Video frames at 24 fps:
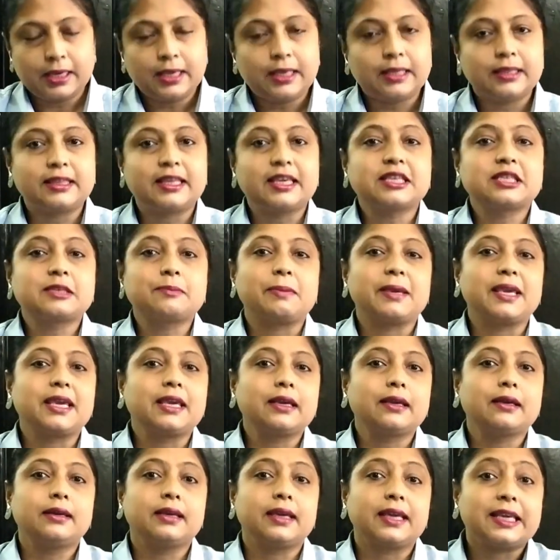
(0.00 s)
They
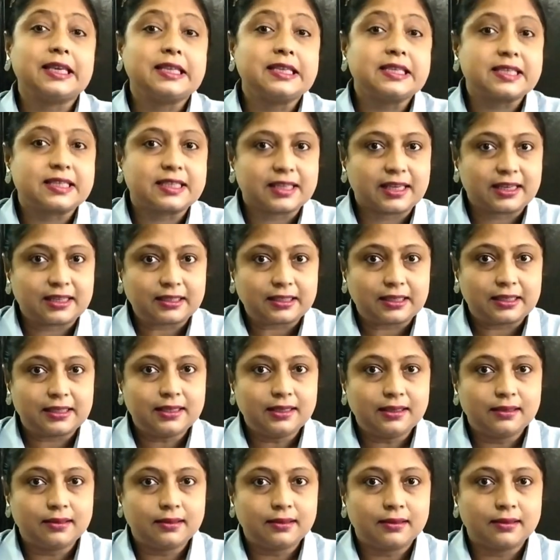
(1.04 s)
speak
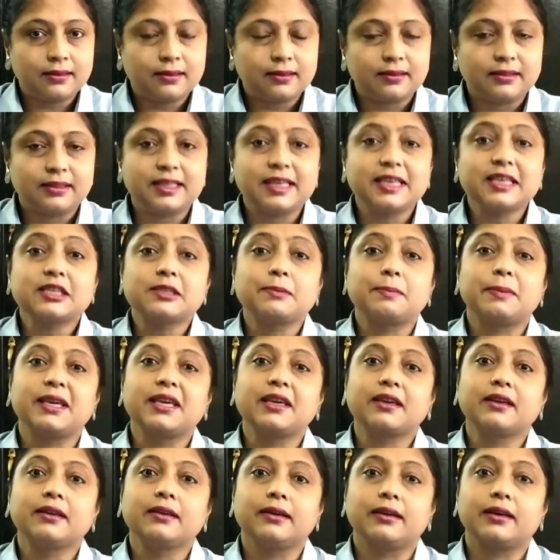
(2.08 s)
instantly, they
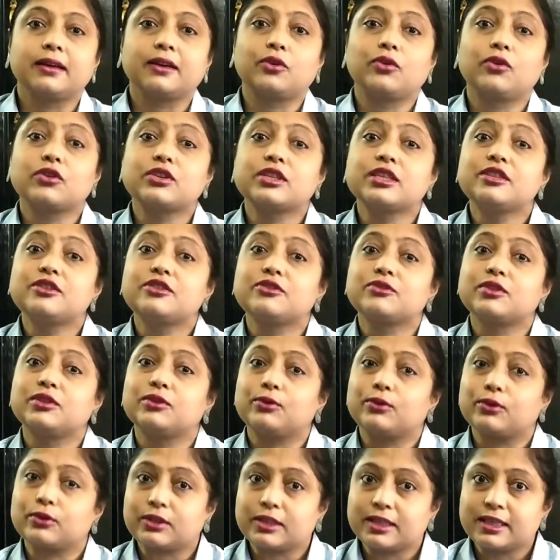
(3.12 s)
speak according to the
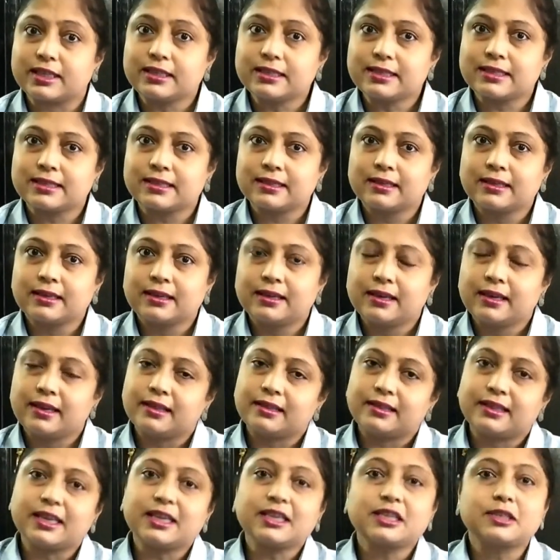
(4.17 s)
audience,
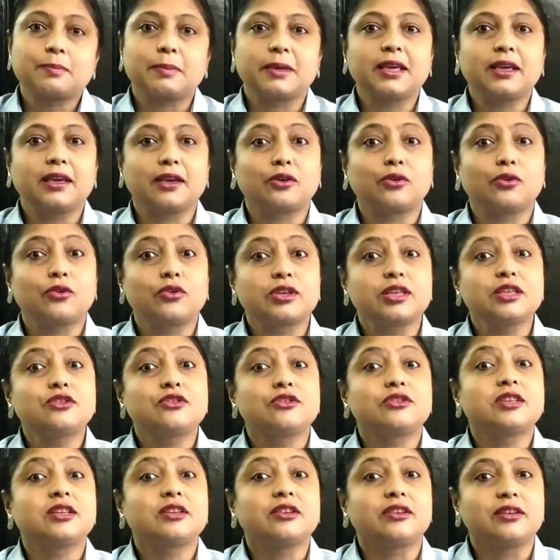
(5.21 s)
they speak according to
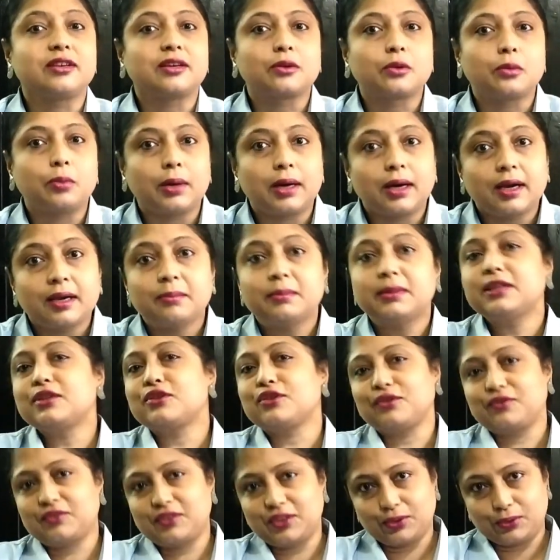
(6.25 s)
the requirement
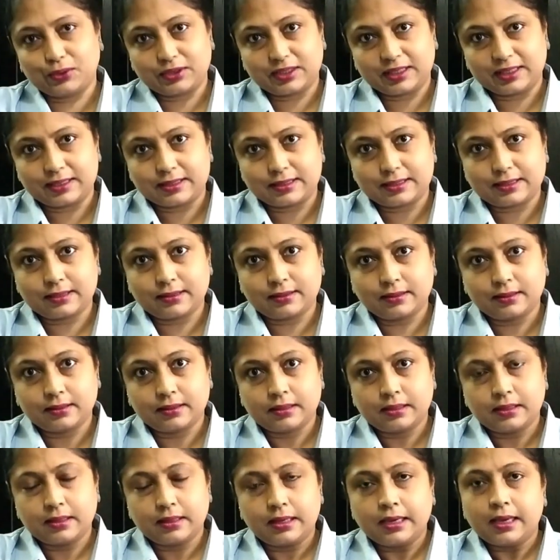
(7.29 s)
of the audience.
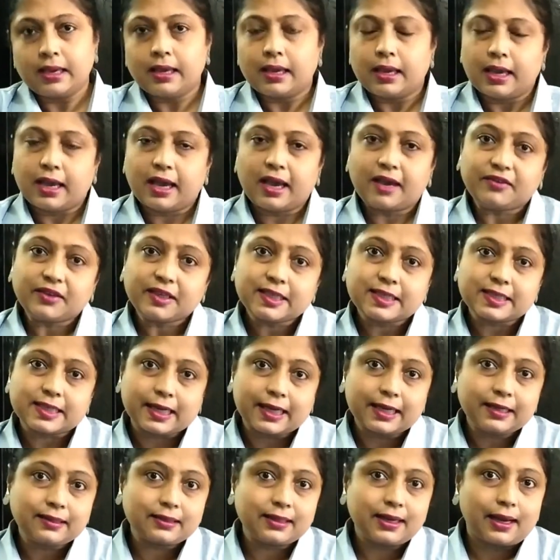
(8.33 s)
Having
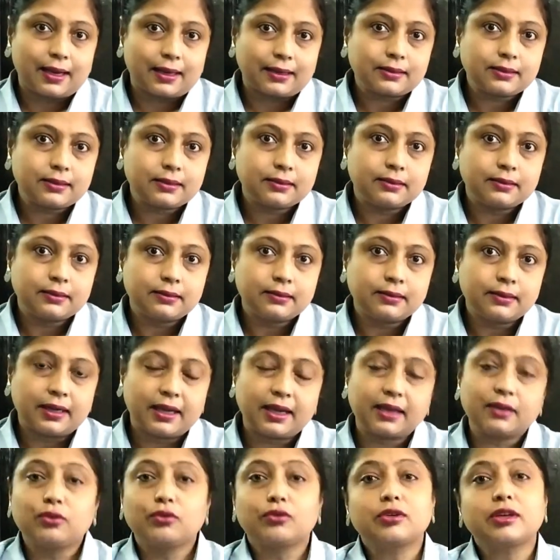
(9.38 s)
said that,
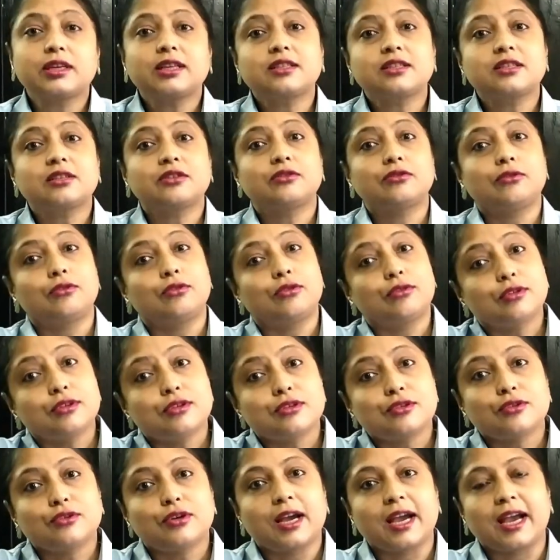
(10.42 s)
an orator
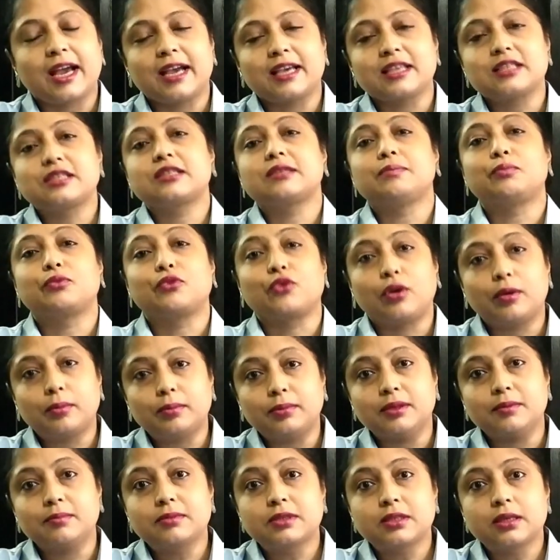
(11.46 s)
also has
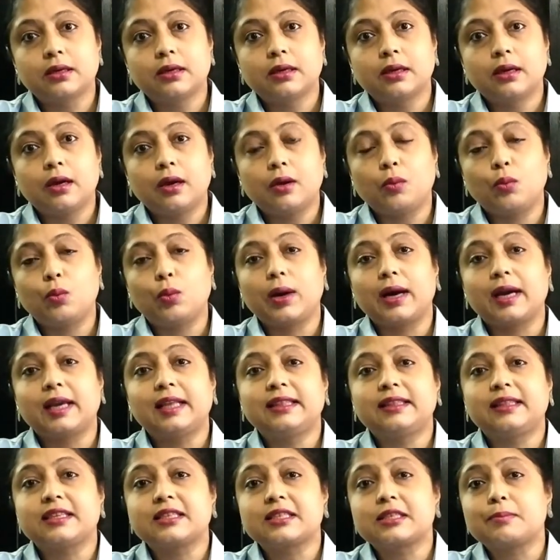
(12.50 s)
problems while
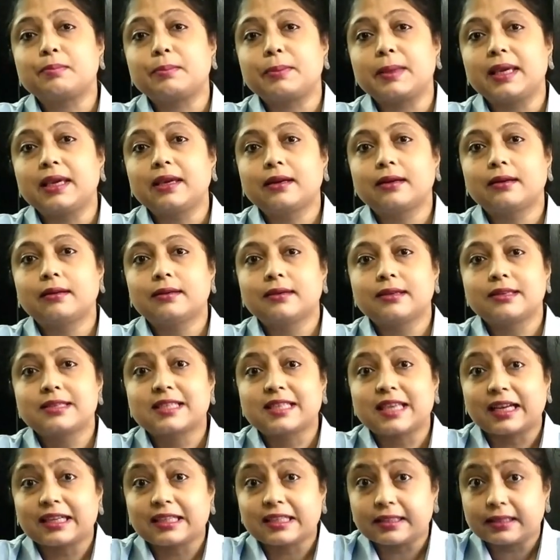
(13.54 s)
they speak
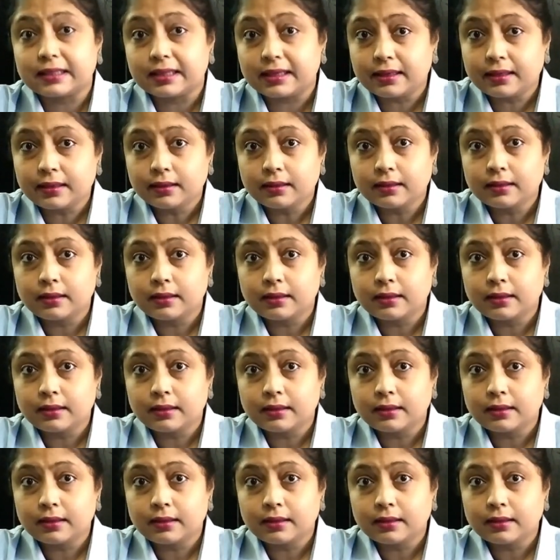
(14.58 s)
suddenly